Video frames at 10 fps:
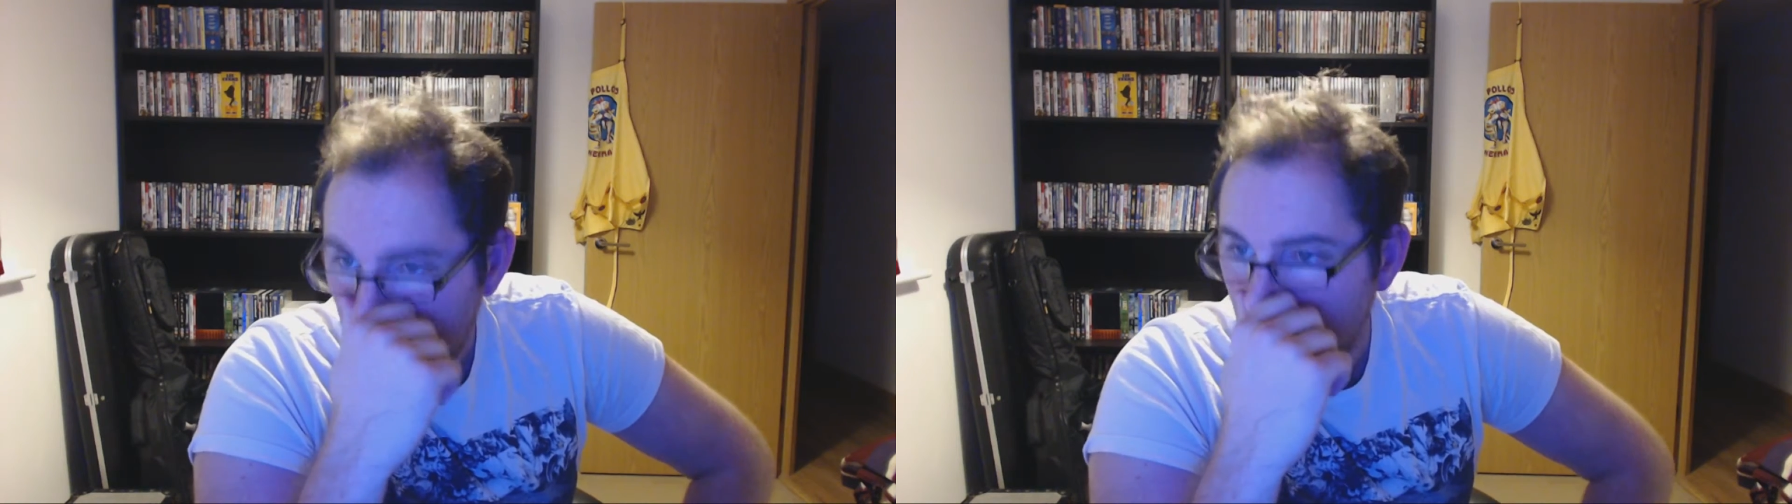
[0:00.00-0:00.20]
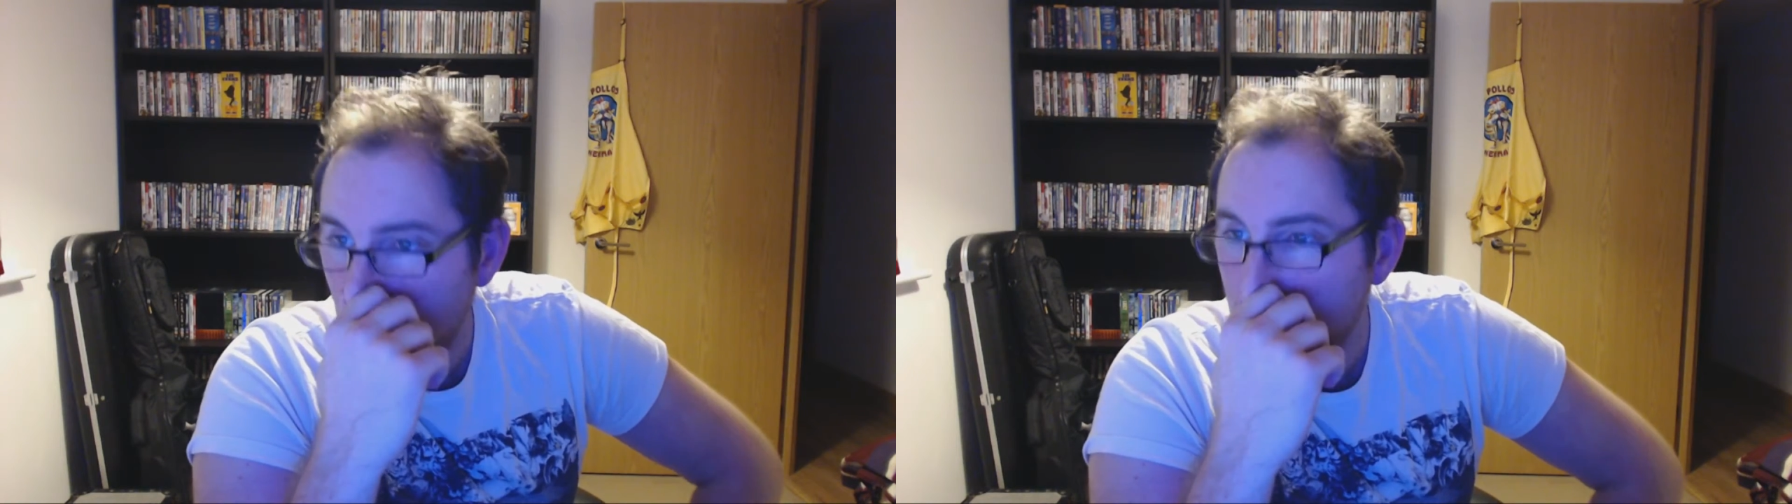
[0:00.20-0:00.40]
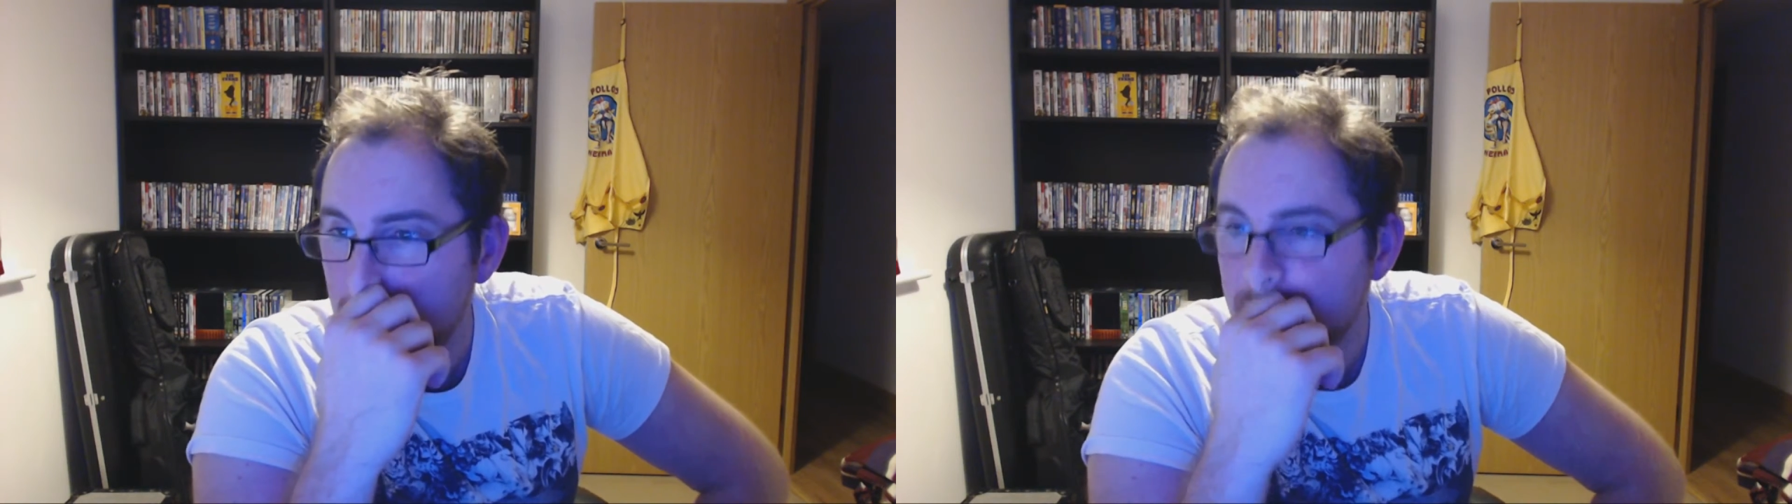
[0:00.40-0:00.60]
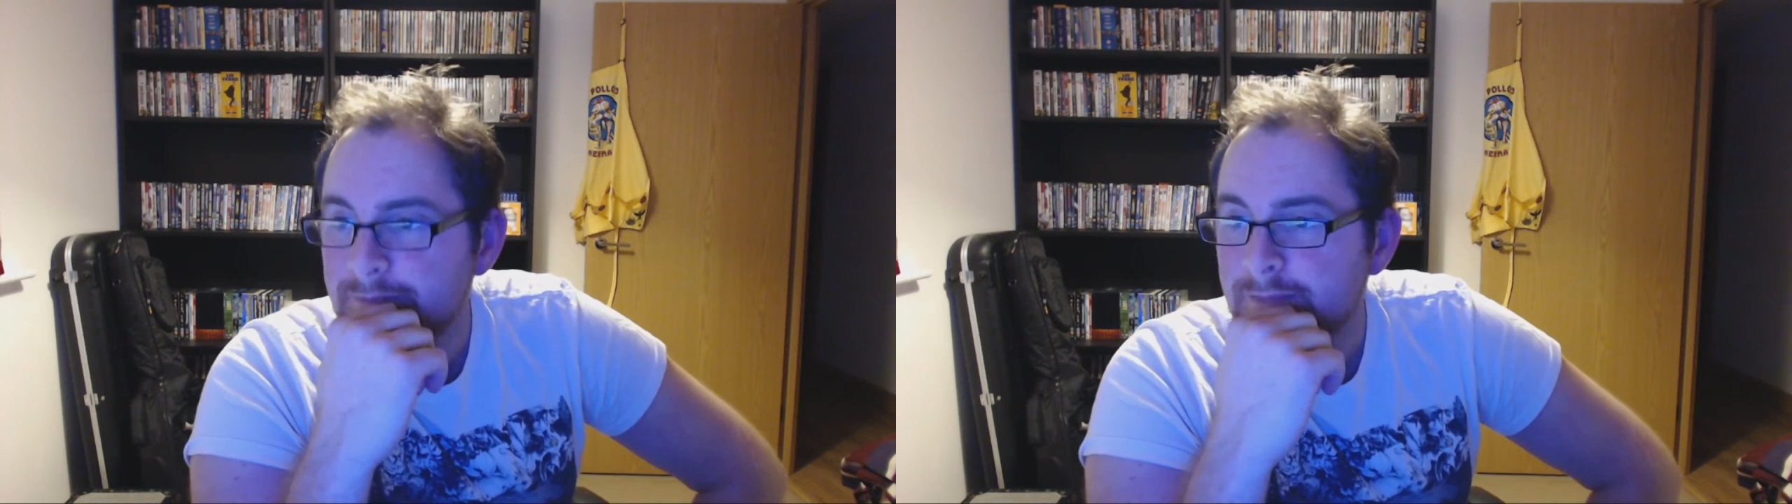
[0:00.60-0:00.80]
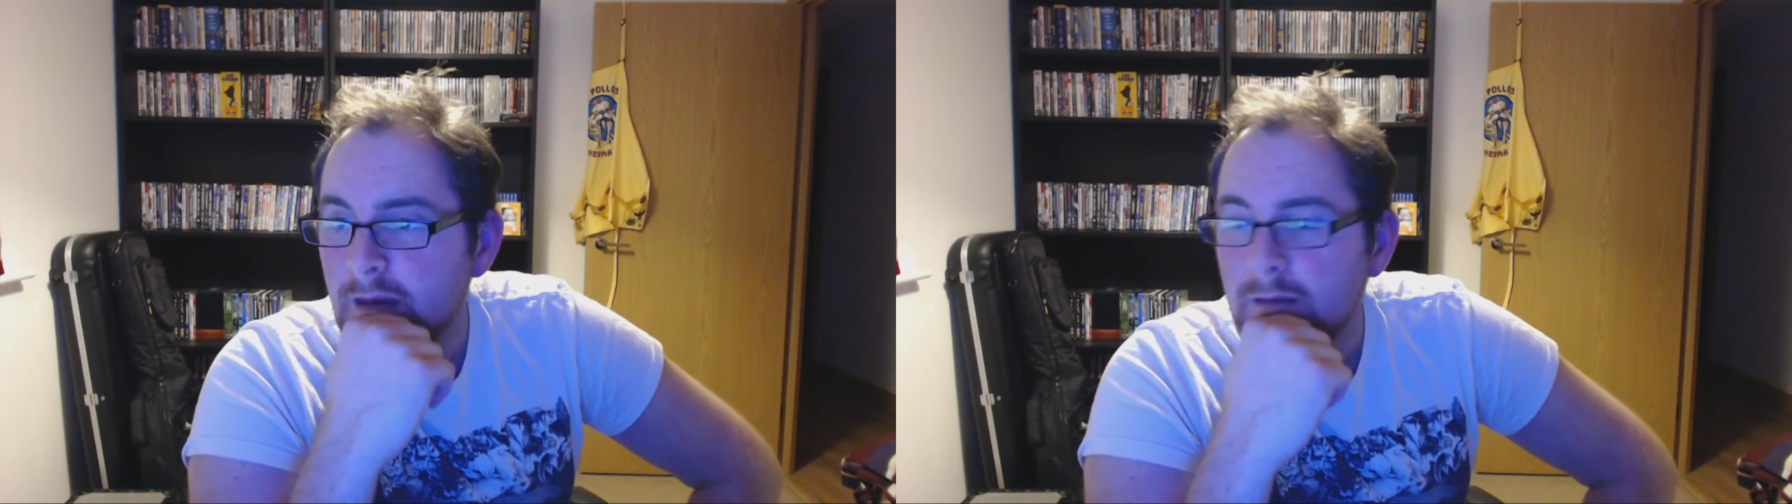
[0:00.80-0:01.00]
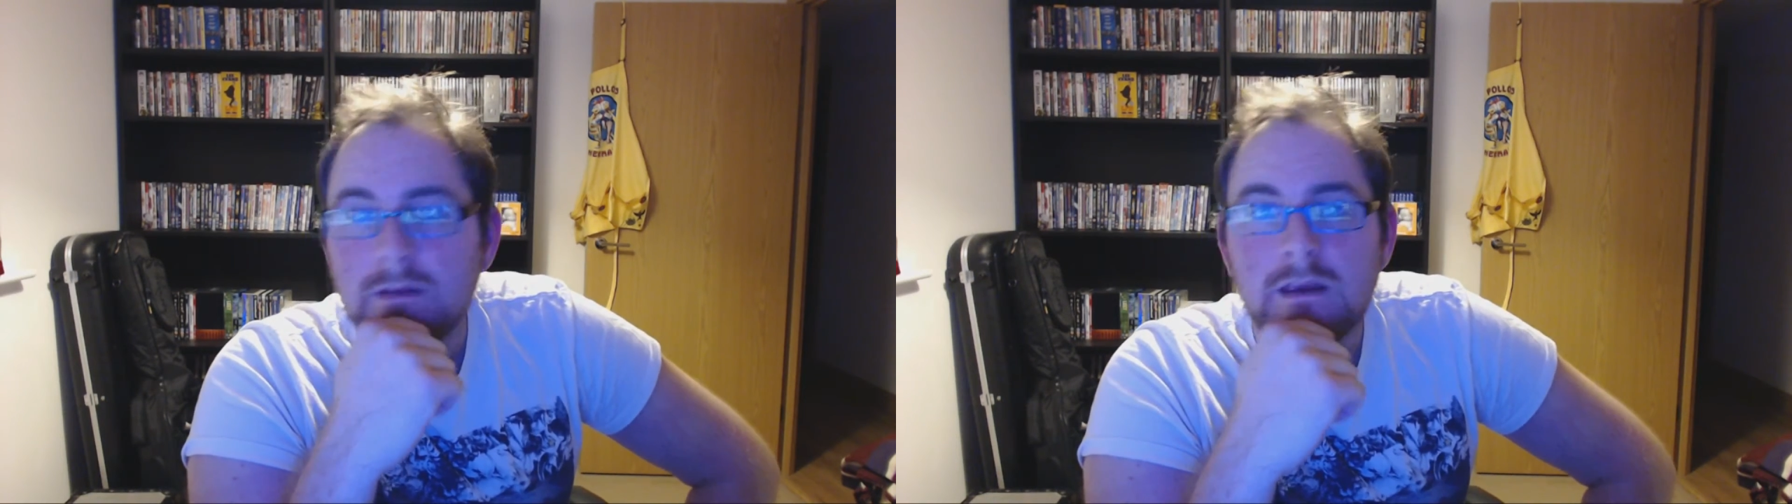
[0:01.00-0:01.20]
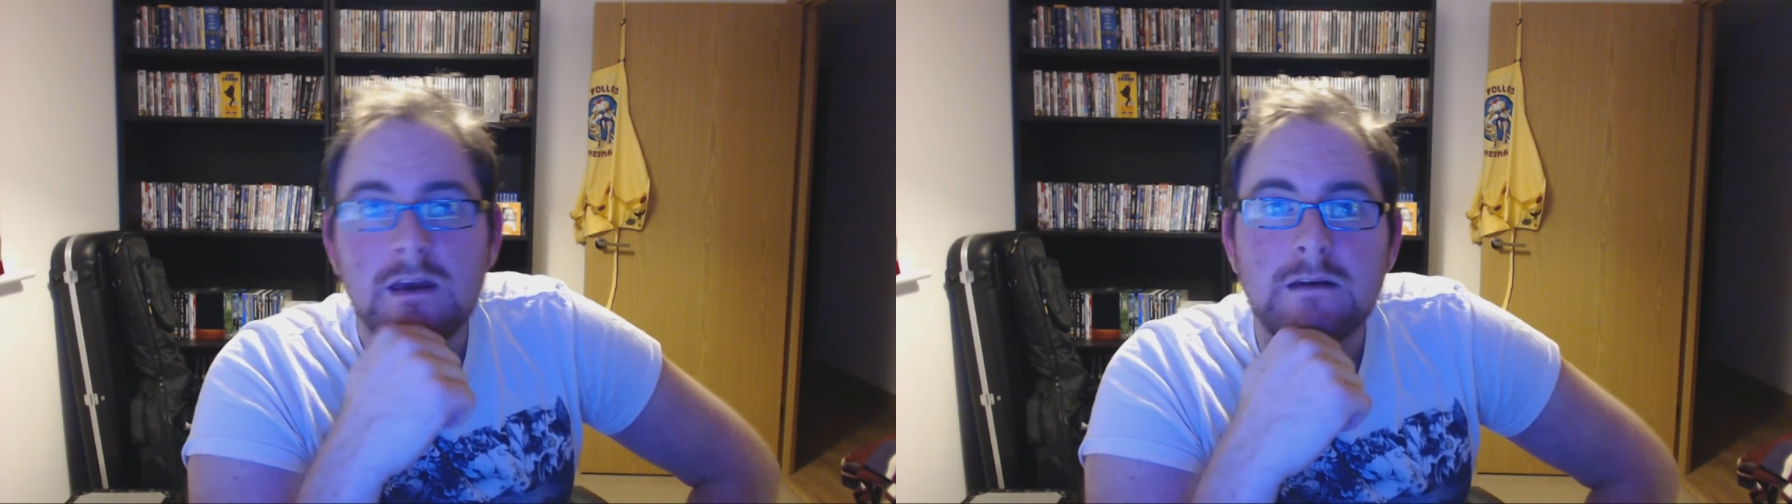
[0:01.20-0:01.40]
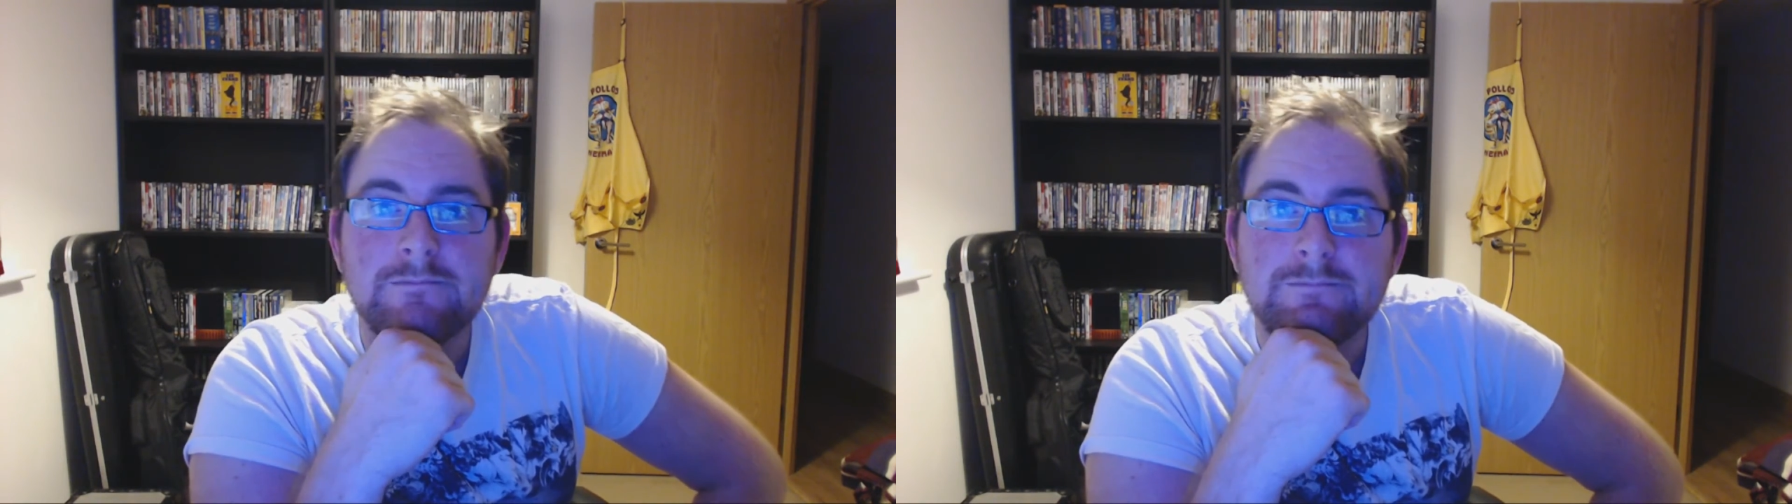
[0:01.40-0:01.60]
Um, but yeah,